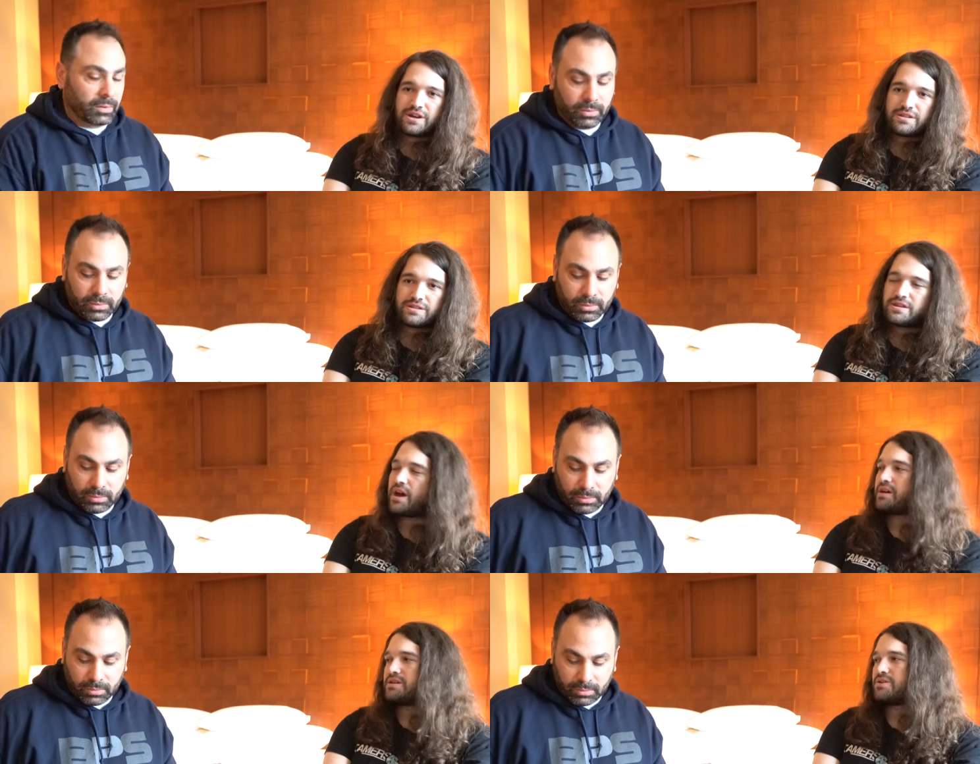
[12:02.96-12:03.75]
Speaker 1: I did
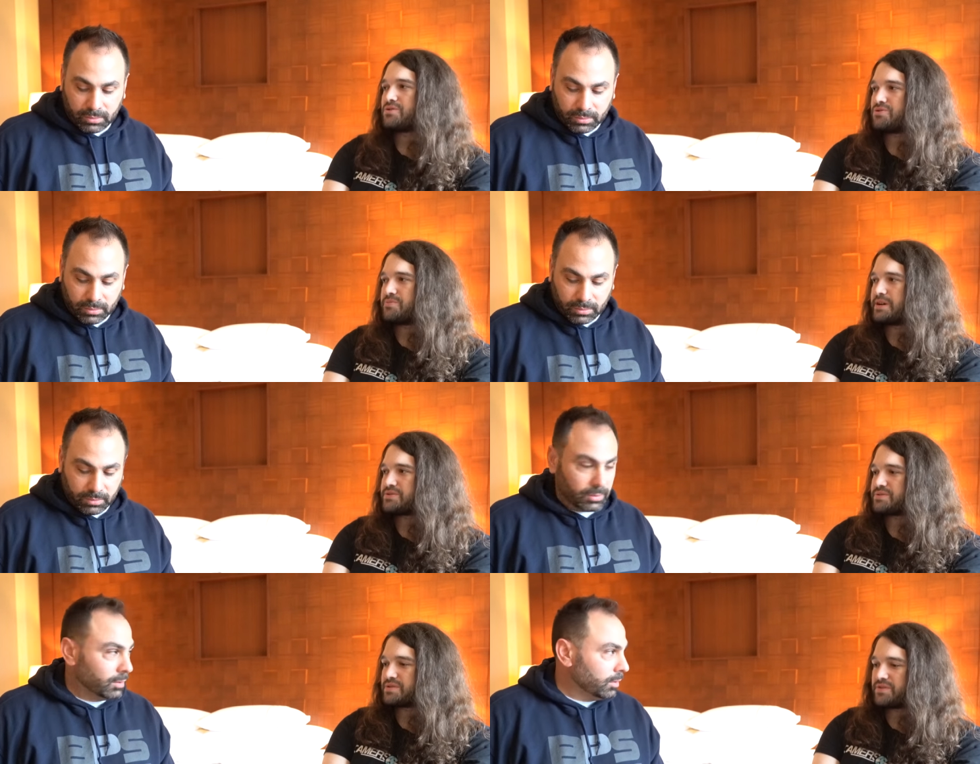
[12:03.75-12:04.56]
not know Cooler
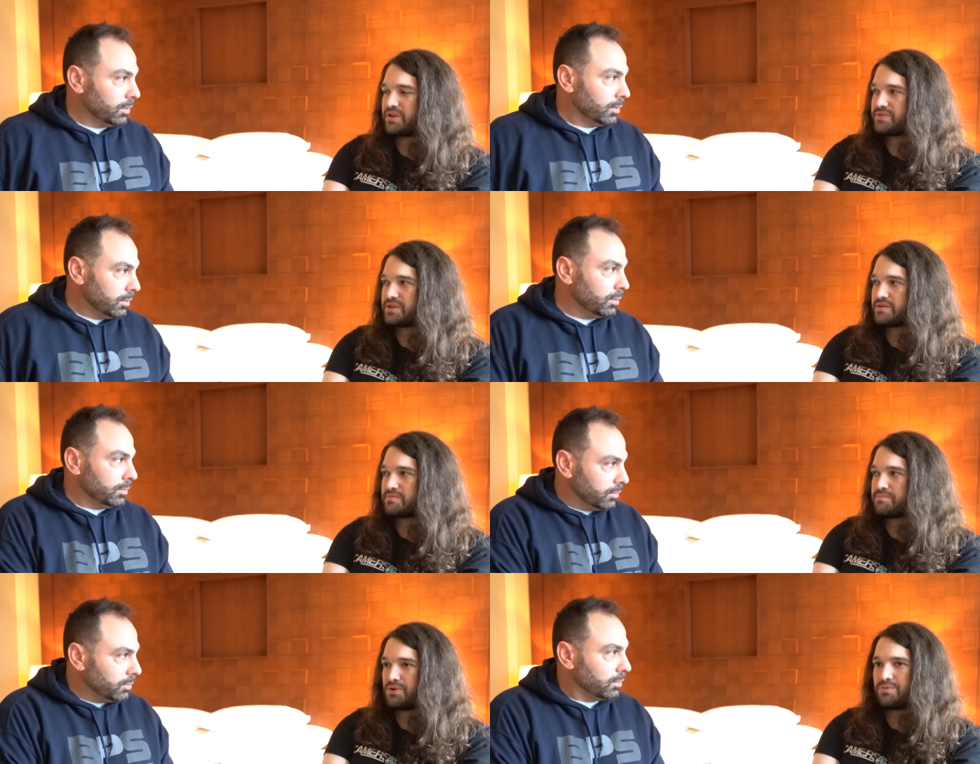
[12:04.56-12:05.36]
Master was involved
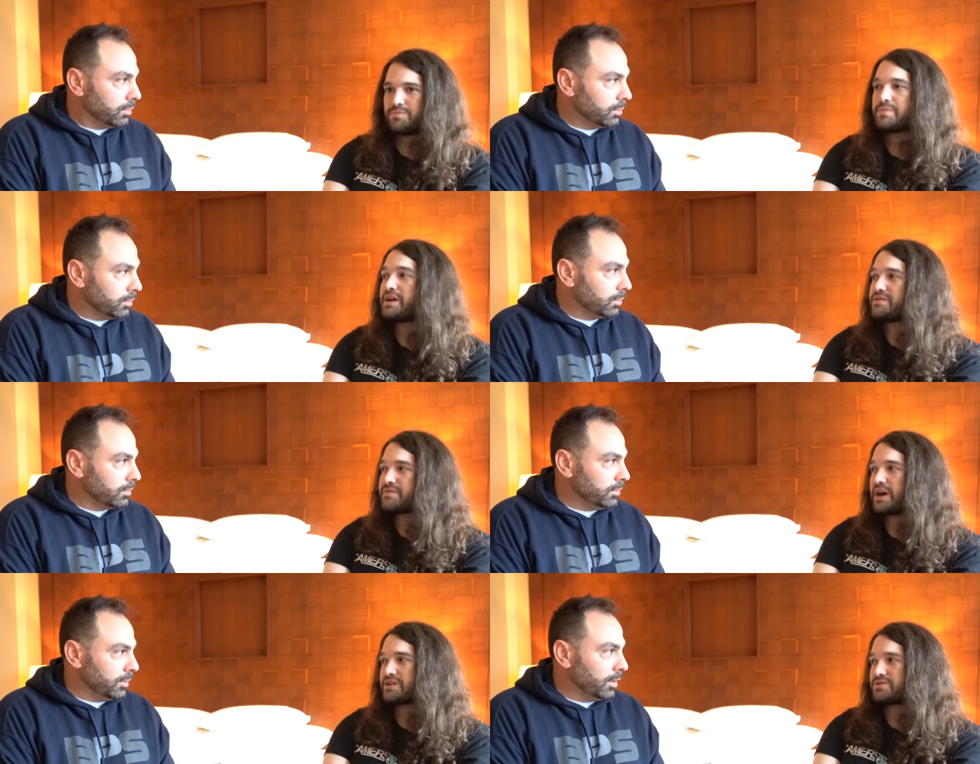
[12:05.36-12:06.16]
in bulb
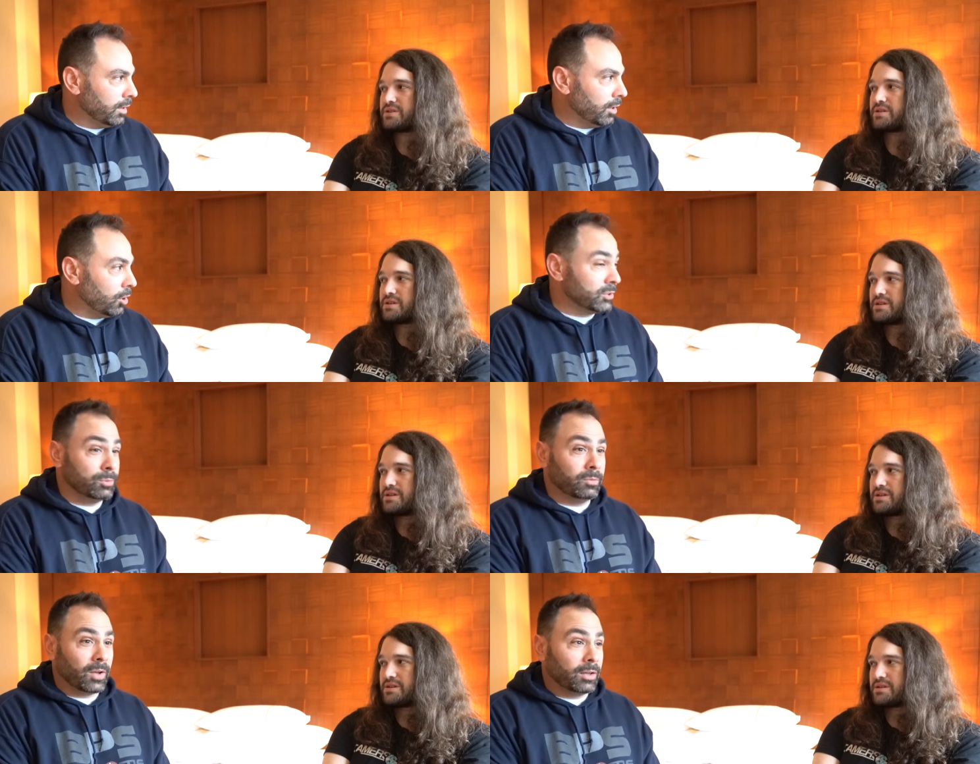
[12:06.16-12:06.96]
manufacturing.
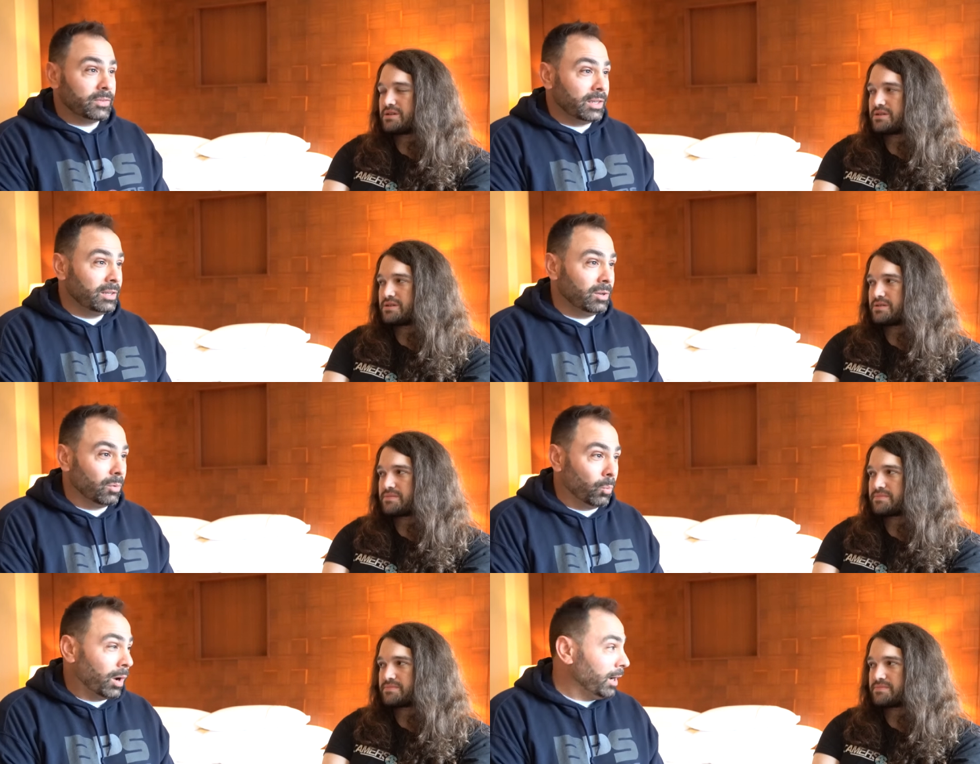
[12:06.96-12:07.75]
Speaker 2: Also involved
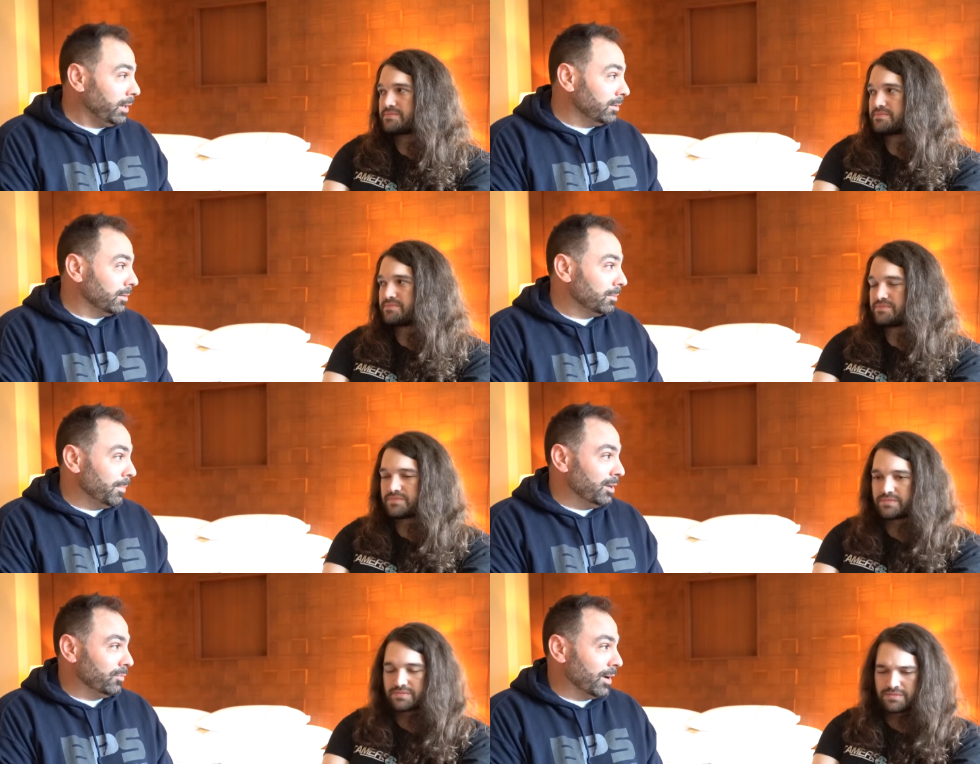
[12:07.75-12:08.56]
in wine
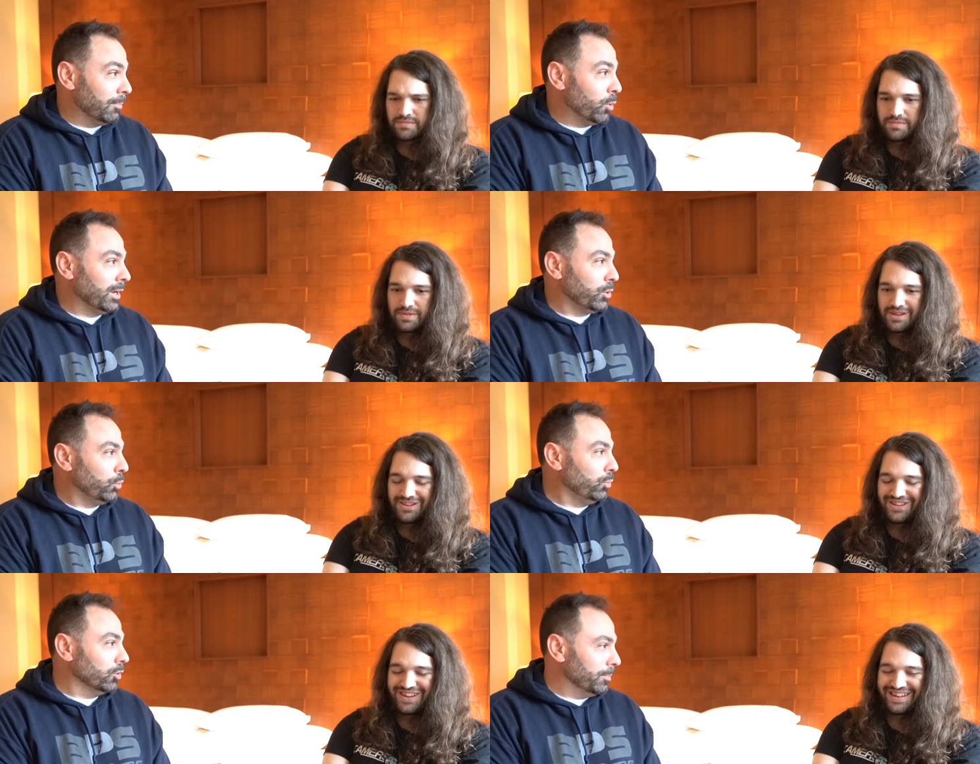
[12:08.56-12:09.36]
manufacturing, wine
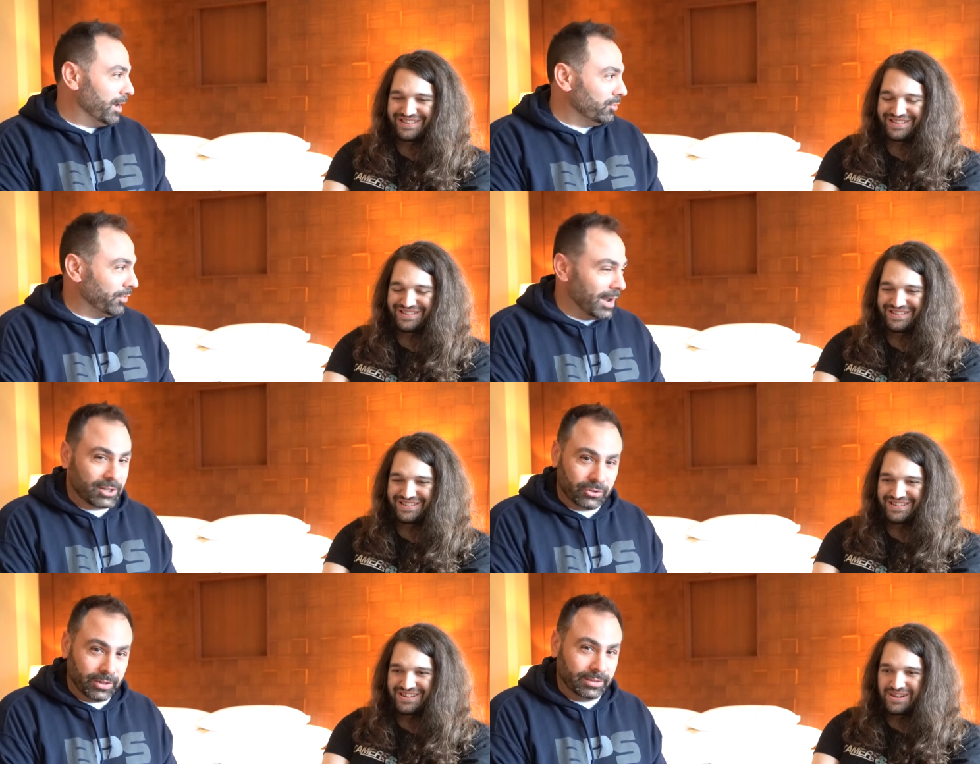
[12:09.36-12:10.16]
cooler yes.
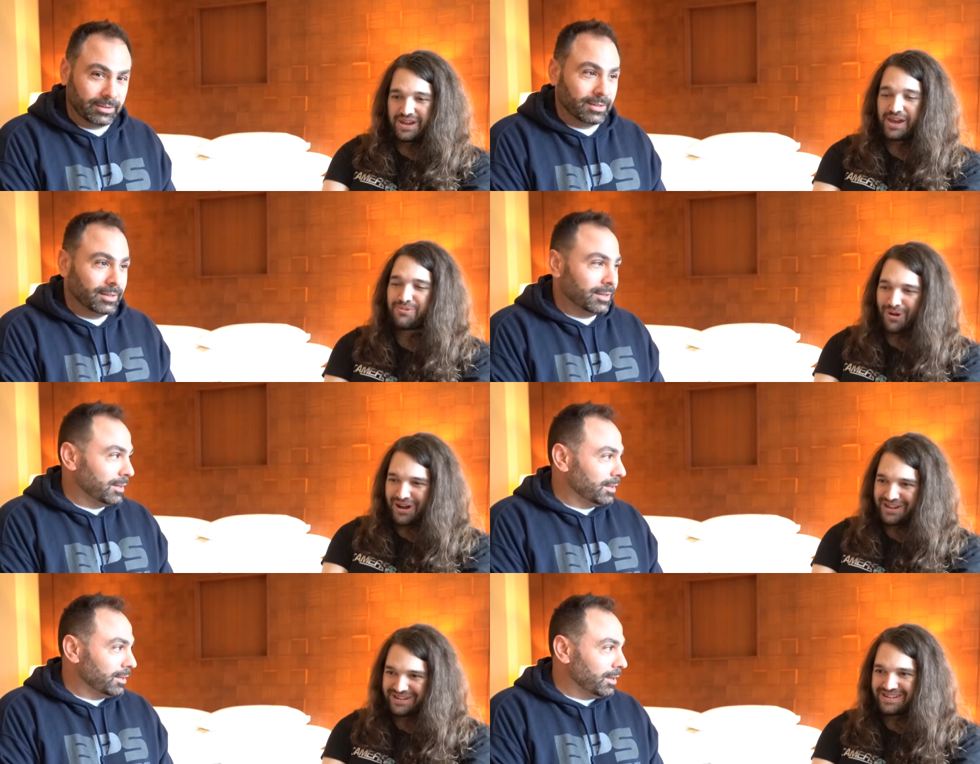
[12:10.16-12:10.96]
manufacturing,
Speaker 1: and
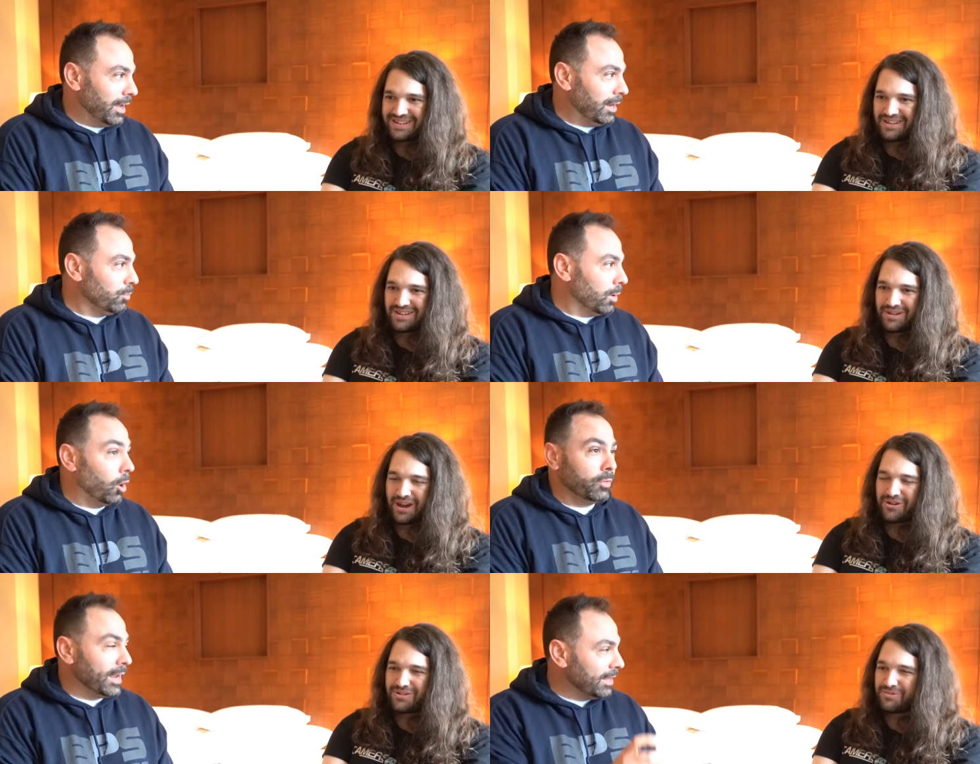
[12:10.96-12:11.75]
wine. And
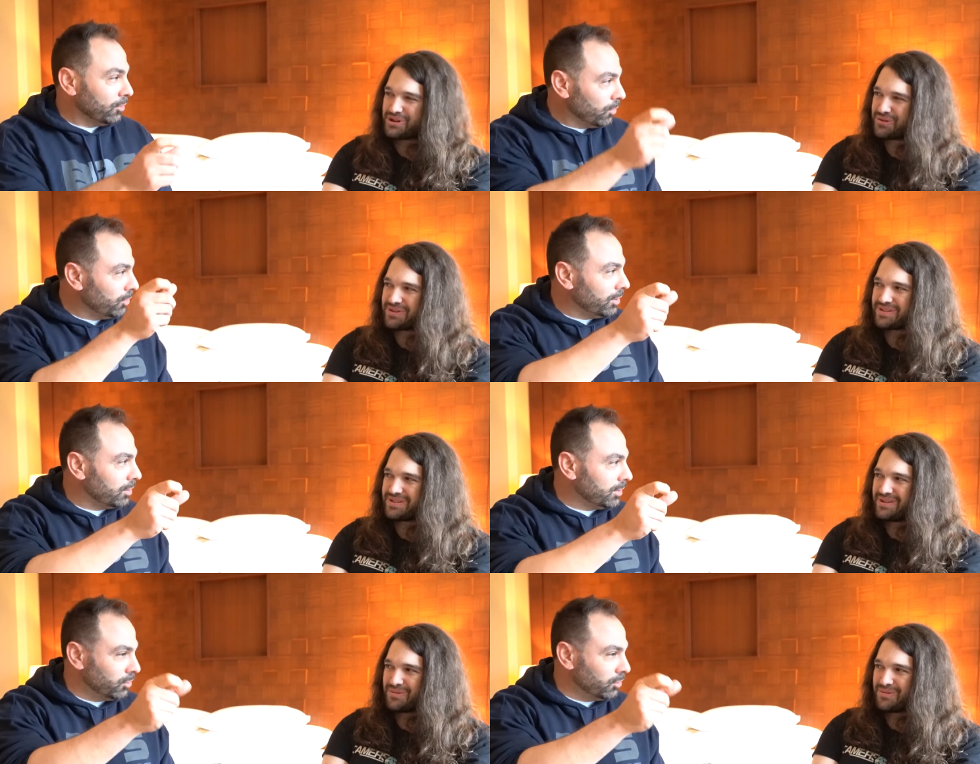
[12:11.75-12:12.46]
oh, uh, they had uh, their own, the,